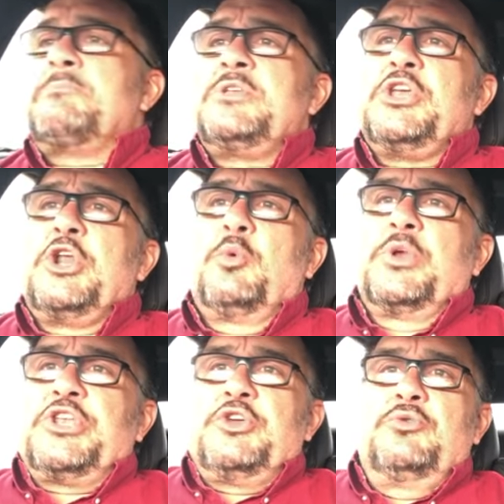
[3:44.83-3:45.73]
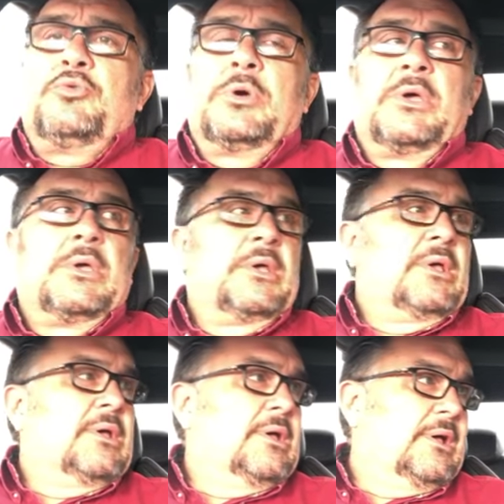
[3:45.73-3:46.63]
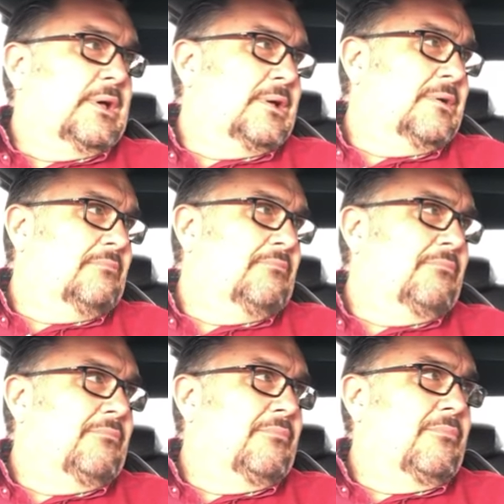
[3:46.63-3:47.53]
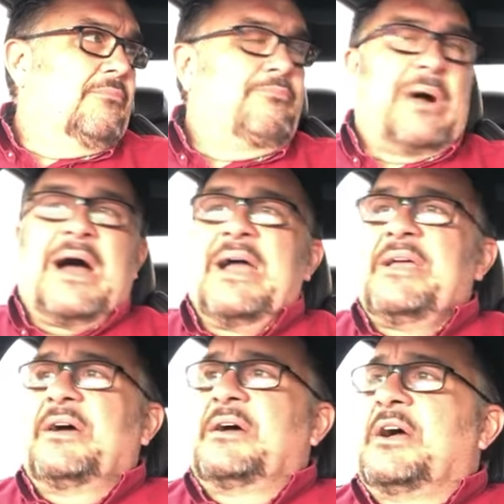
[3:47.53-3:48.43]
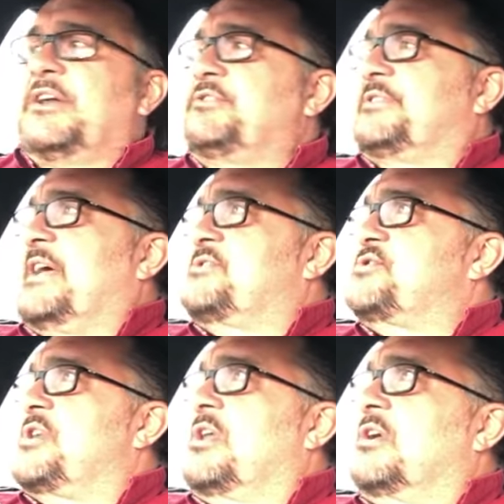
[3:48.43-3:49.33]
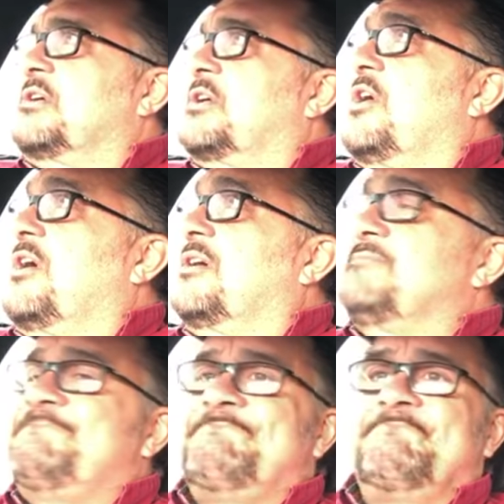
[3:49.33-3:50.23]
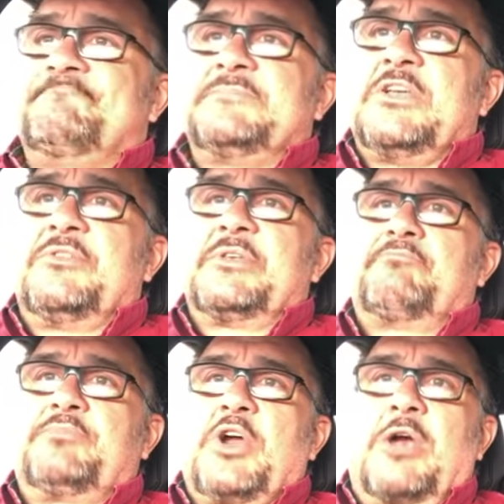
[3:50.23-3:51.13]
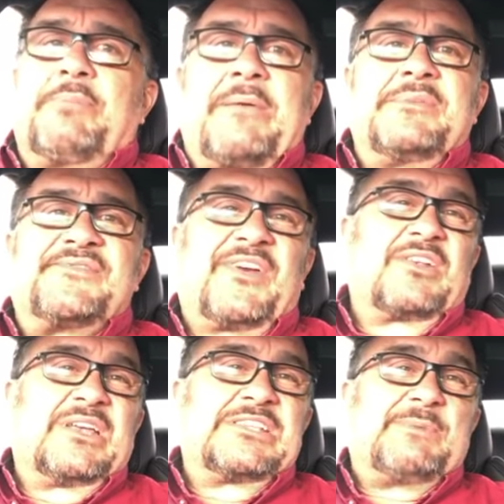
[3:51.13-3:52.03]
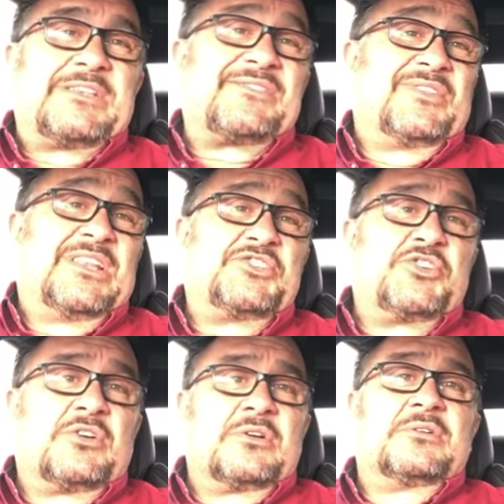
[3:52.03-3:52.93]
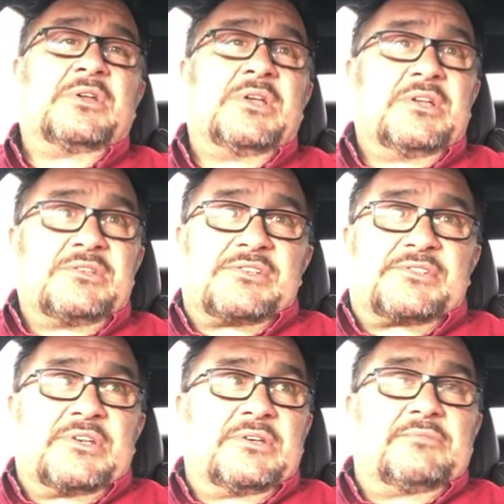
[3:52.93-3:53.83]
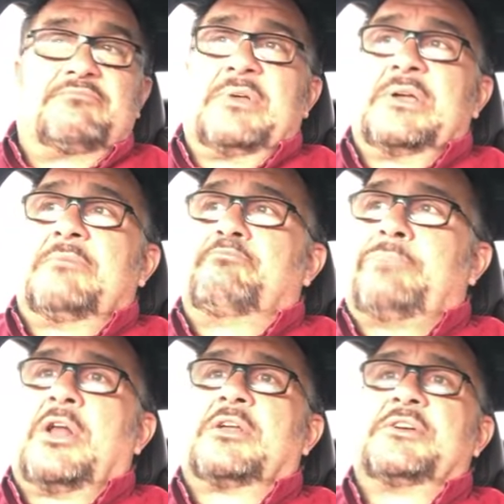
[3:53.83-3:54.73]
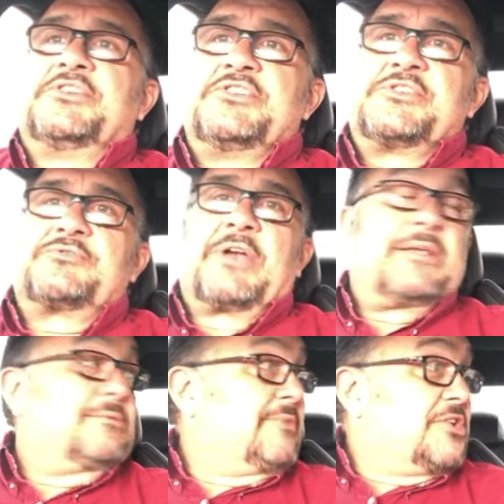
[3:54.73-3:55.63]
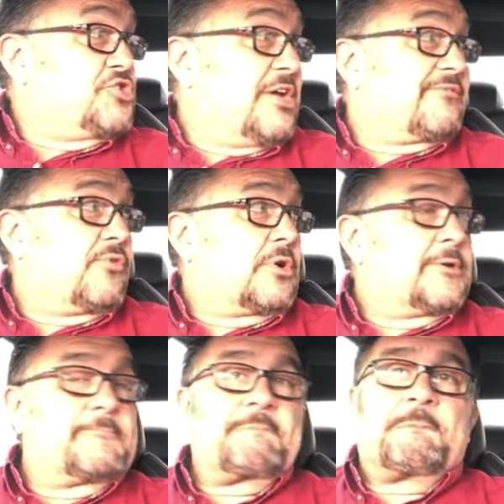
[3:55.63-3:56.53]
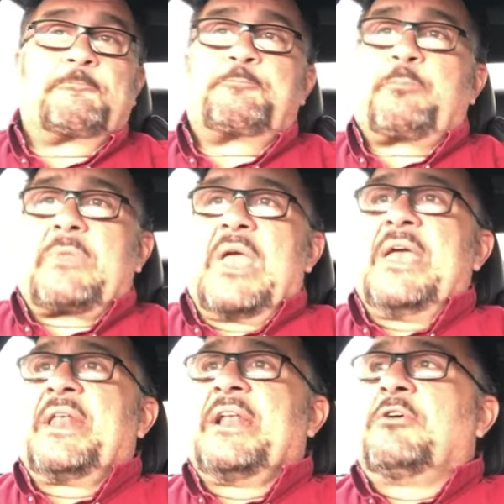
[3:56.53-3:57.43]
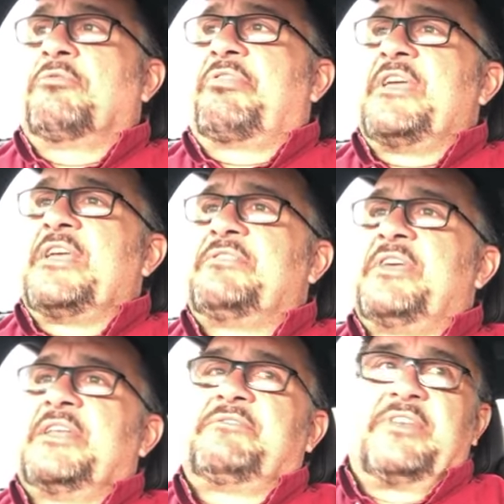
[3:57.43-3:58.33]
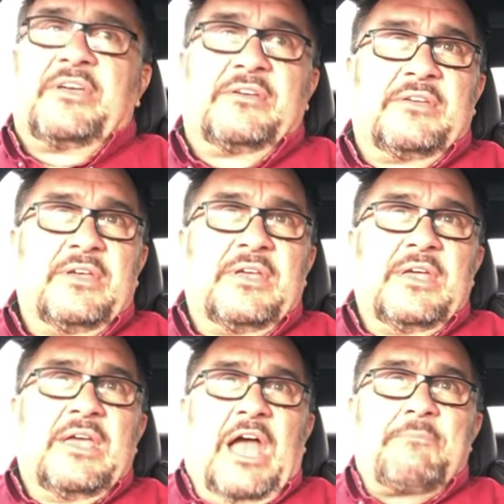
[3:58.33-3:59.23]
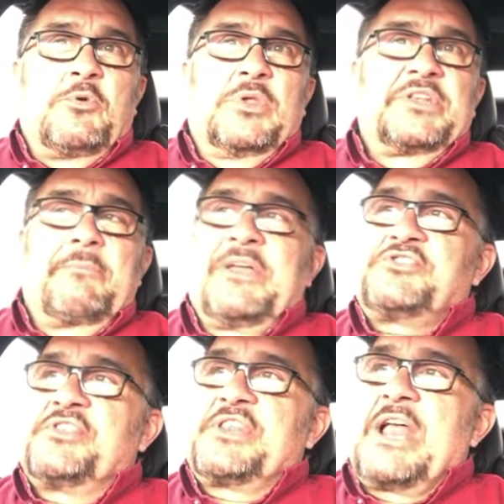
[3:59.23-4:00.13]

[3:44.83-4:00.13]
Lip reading: When you um, buy $100,000 car, the car payment's fairly expensive unless you're just a baller and you just write a check for it. And I don't think that I'd be willing to bet you that not